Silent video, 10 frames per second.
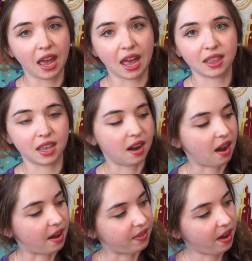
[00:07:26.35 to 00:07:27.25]
and then
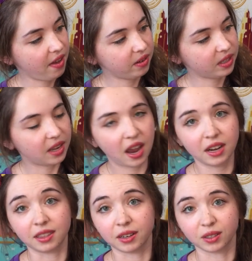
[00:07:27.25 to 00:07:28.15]
on the other
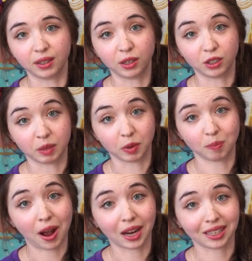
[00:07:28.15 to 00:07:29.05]
side, there's a little
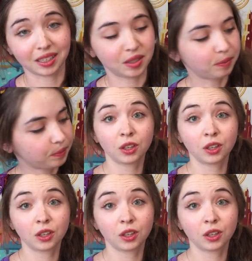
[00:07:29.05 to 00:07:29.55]
zippered pocket.